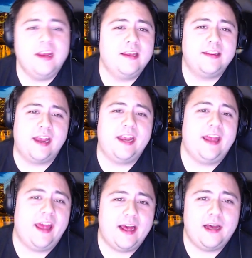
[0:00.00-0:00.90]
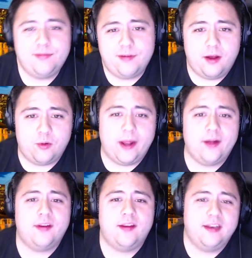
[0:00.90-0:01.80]
They have
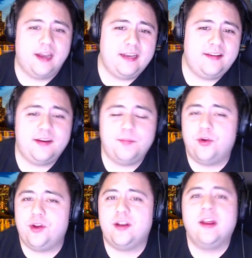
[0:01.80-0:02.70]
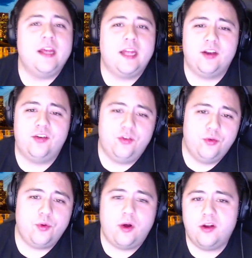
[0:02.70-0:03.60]
around
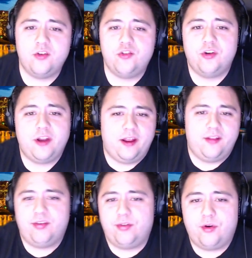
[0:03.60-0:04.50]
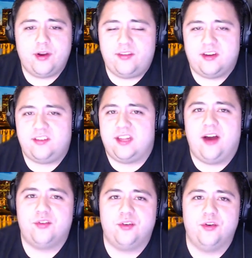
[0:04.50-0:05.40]

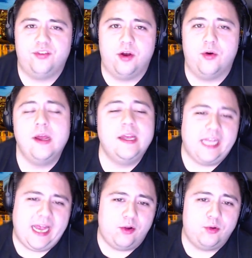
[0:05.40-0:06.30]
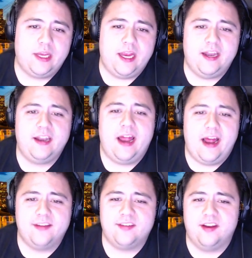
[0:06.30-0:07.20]
$19,236,000 or so allocated
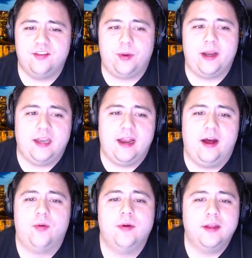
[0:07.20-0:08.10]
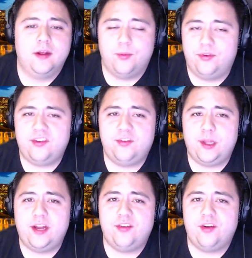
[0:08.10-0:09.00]
as it is right now. With six
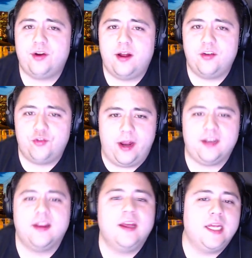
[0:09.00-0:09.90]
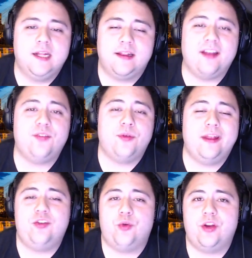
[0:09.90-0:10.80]
players under contract, that's for
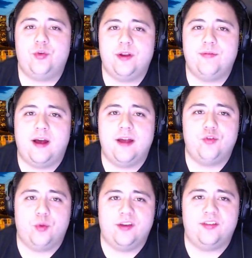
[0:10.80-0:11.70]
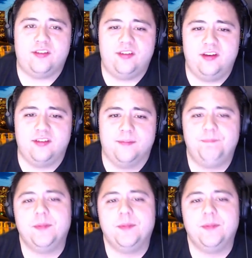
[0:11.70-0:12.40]
the 2025-26 season.